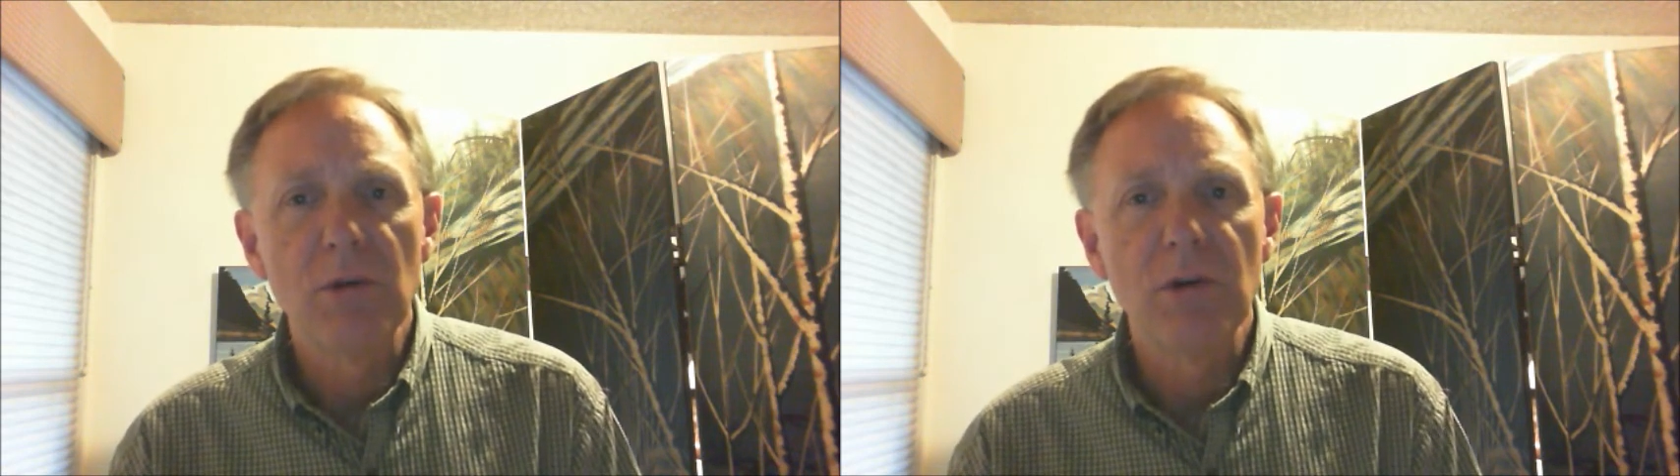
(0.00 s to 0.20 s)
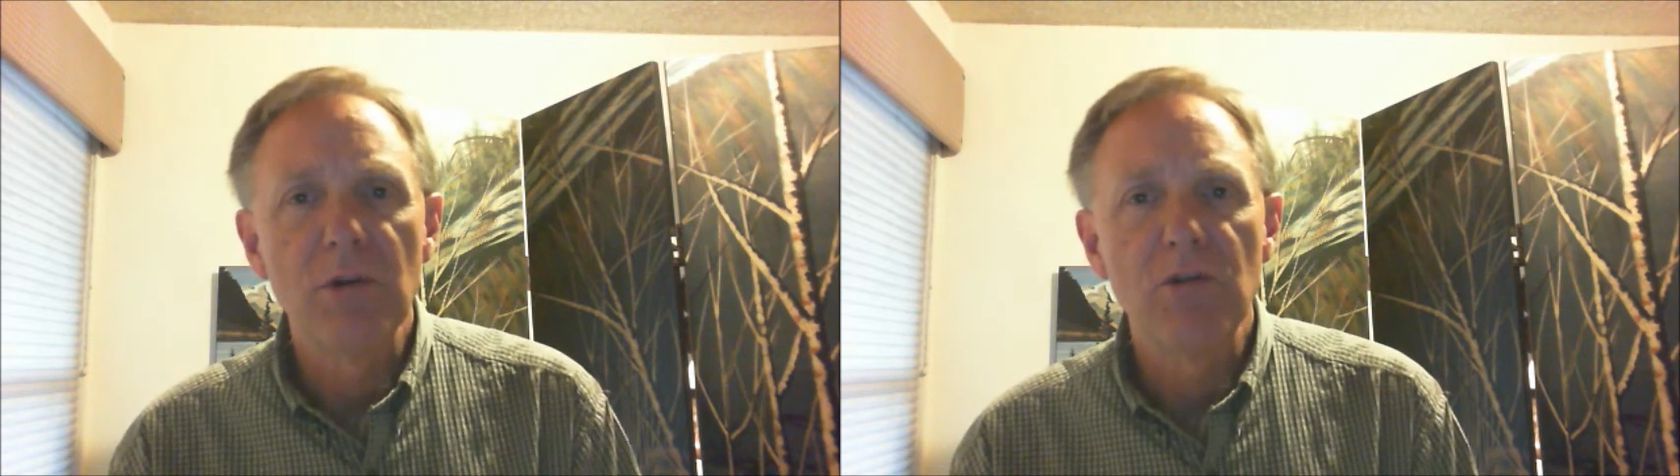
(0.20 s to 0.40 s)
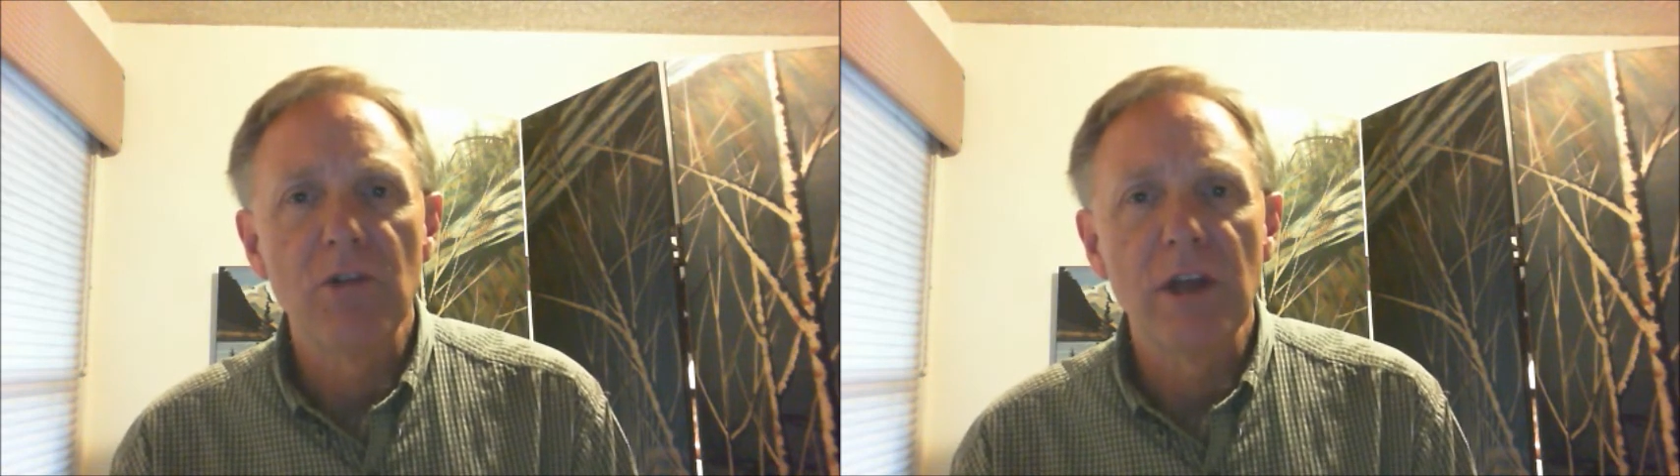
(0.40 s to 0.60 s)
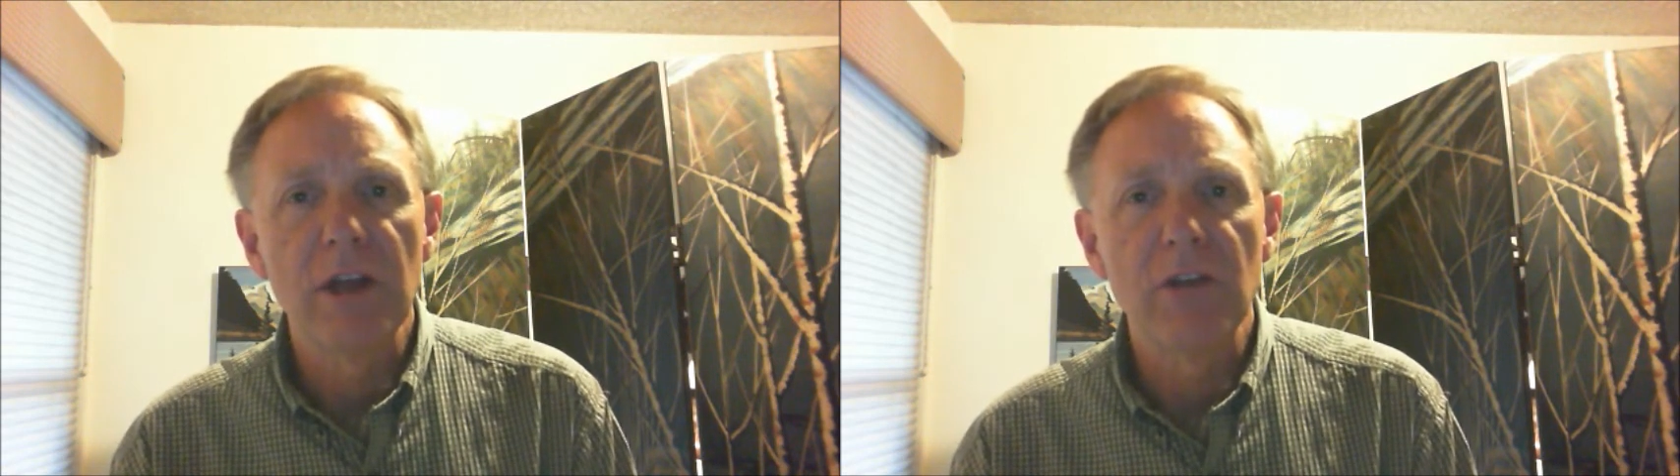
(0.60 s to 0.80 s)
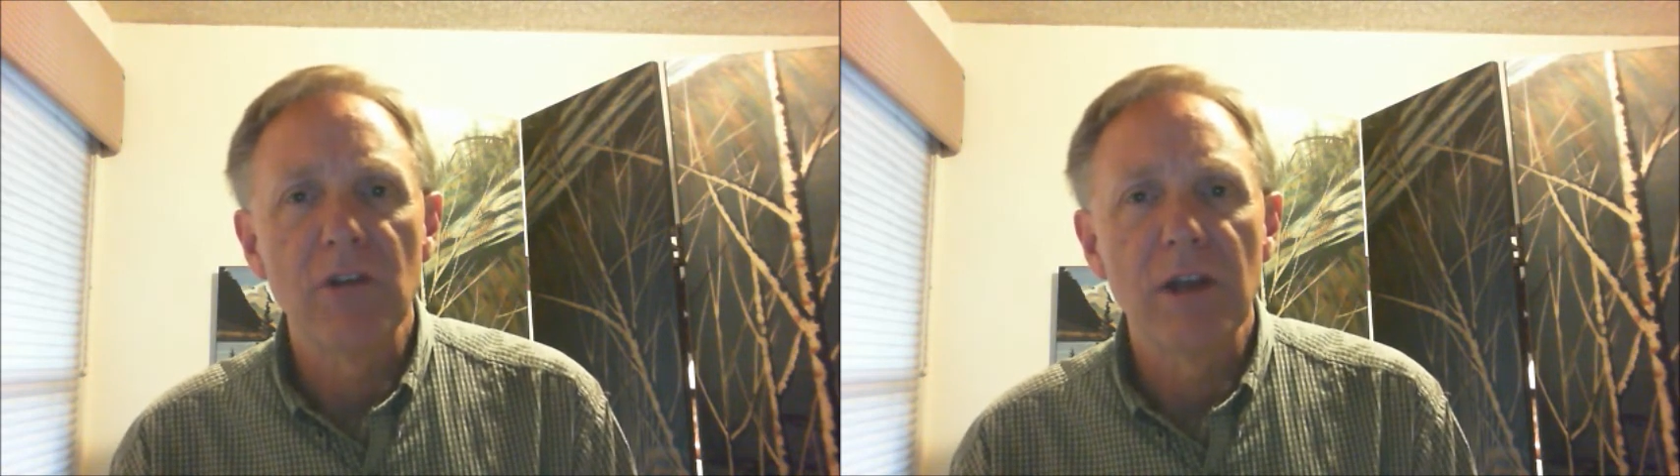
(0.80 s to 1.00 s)
of those
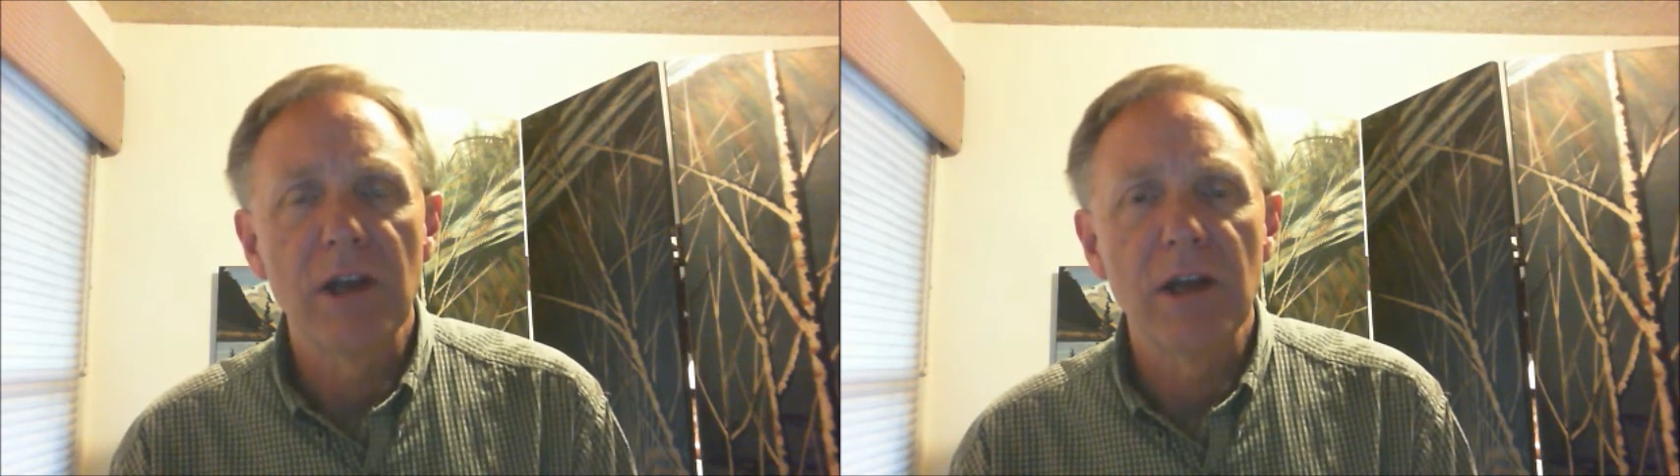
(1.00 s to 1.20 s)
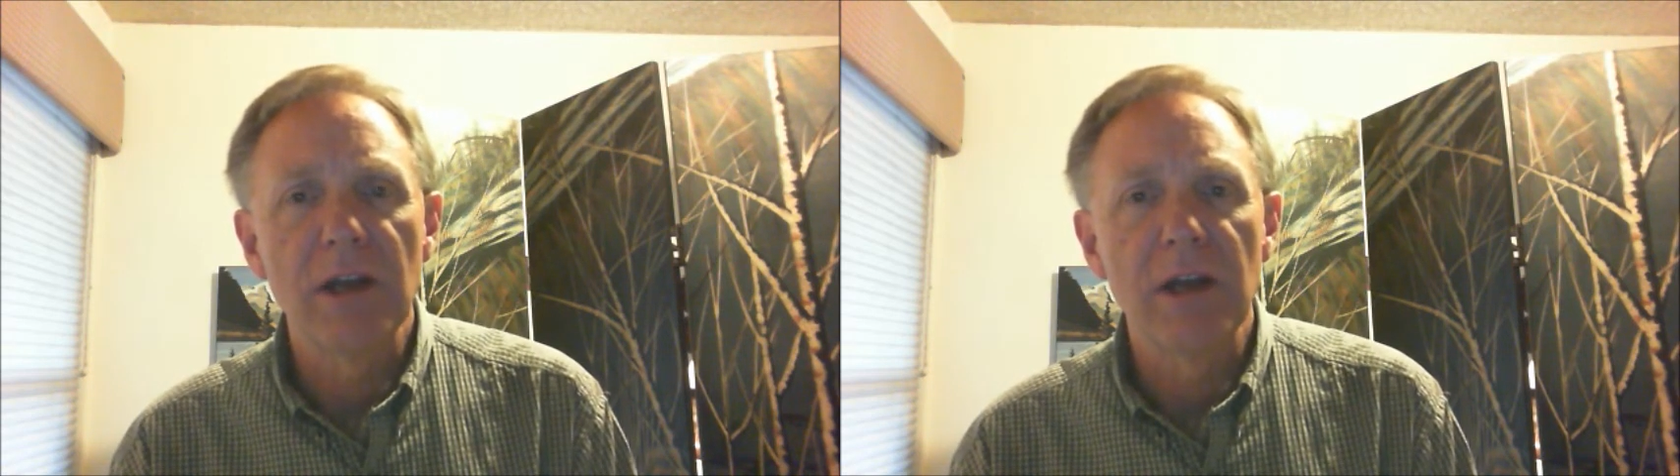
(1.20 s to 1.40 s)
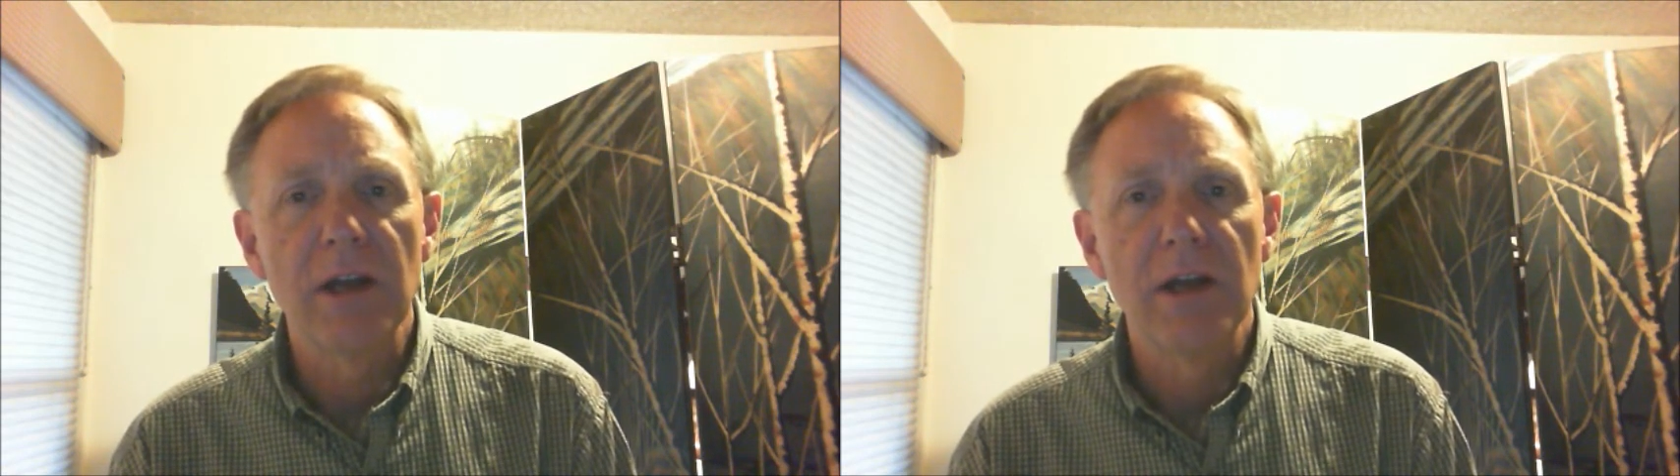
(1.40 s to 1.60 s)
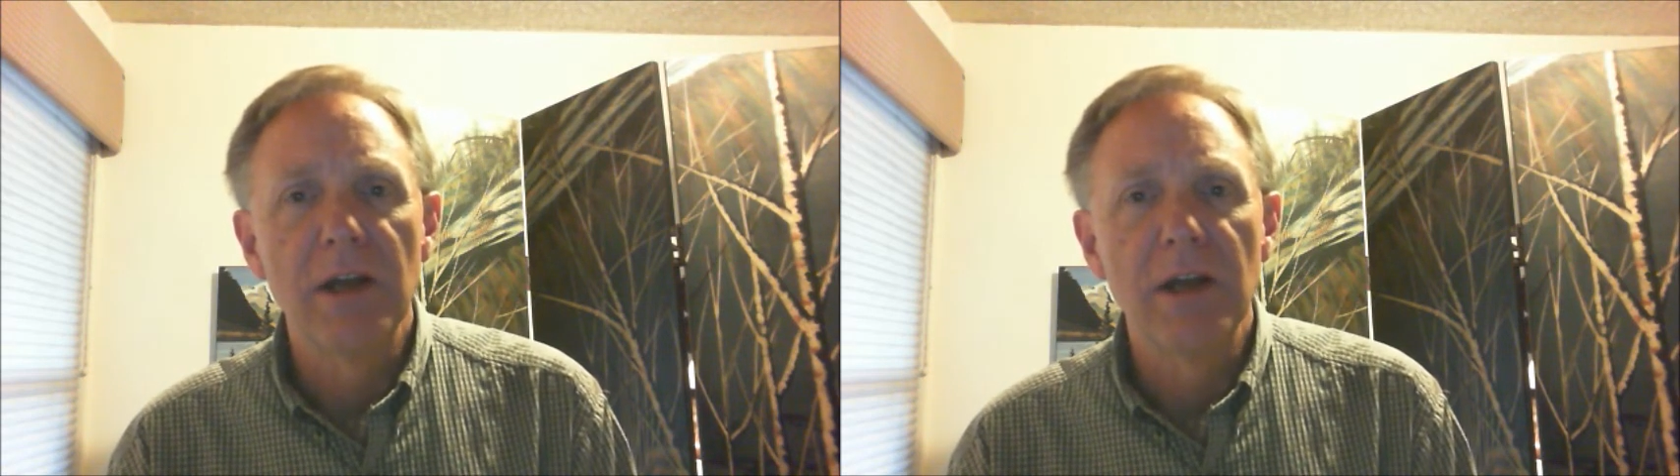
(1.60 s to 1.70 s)
things and